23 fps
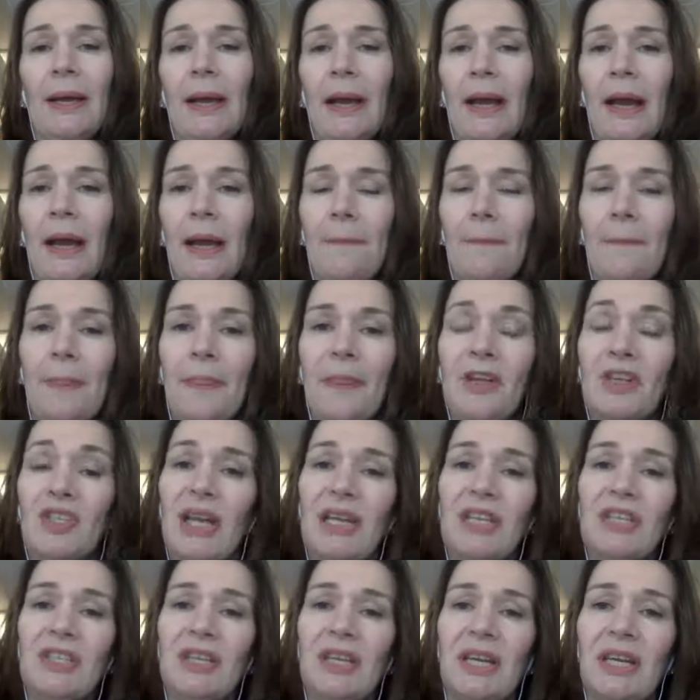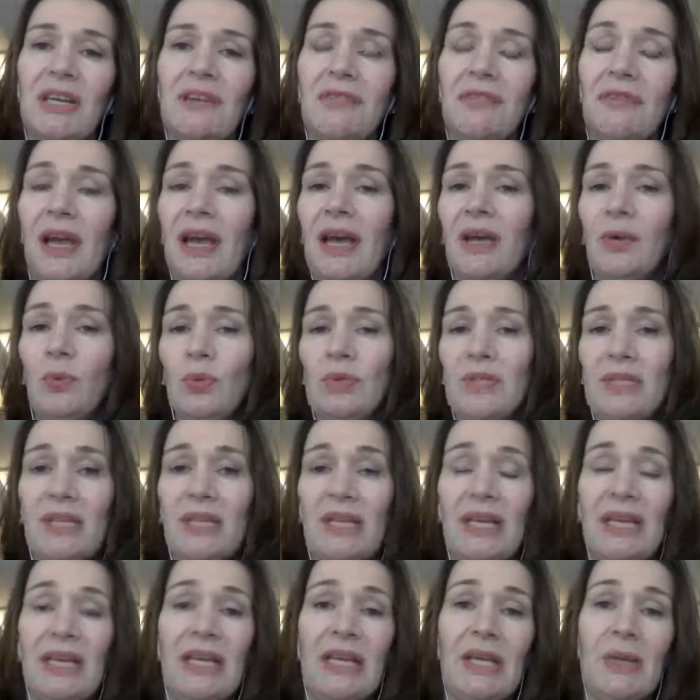The challenge that he found was
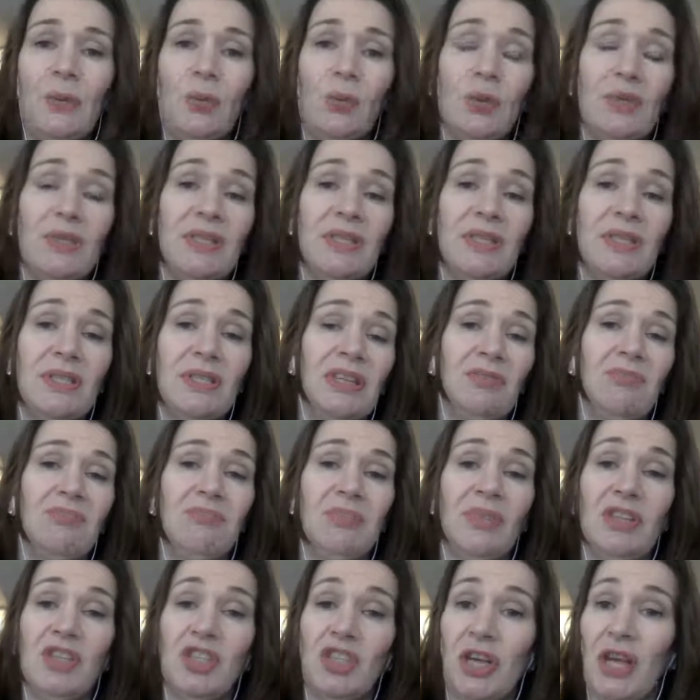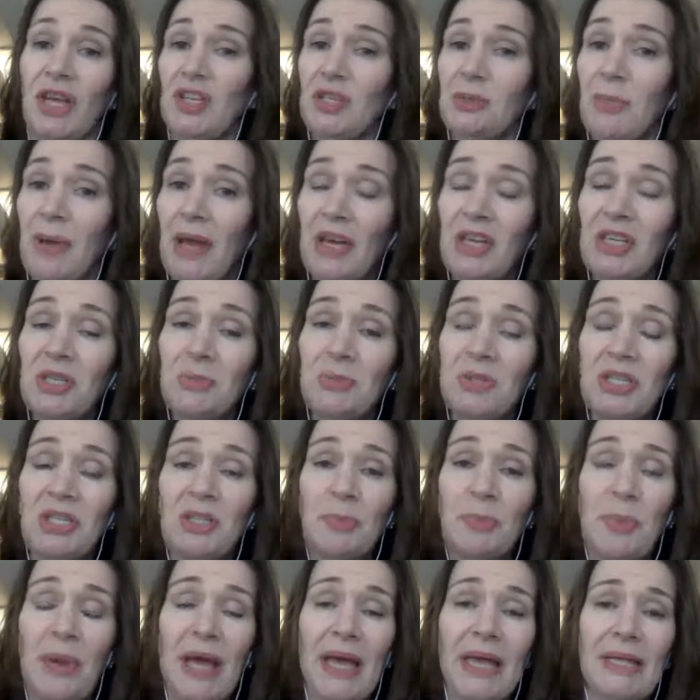that he was in the change management
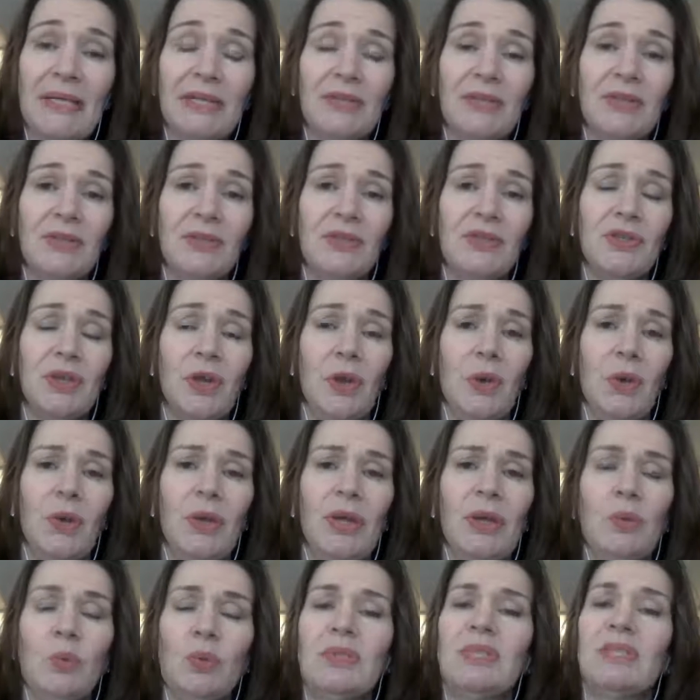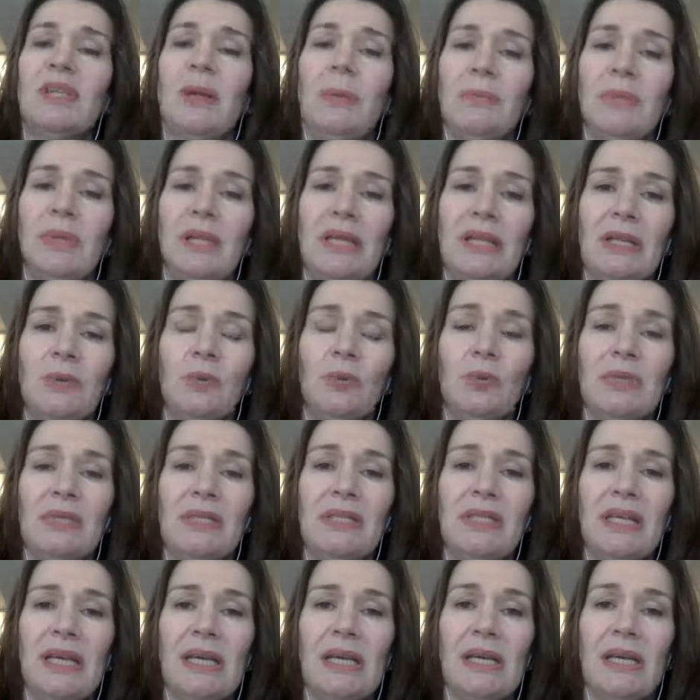space, so it was something that was
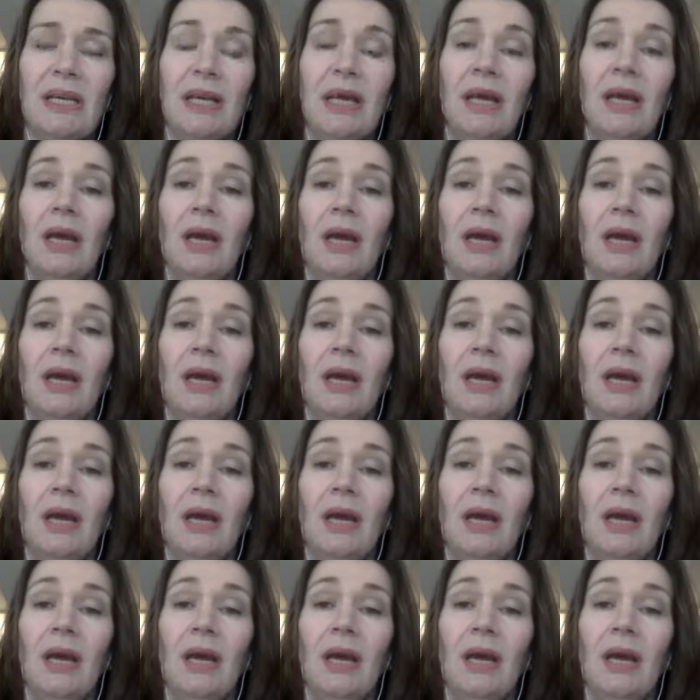seen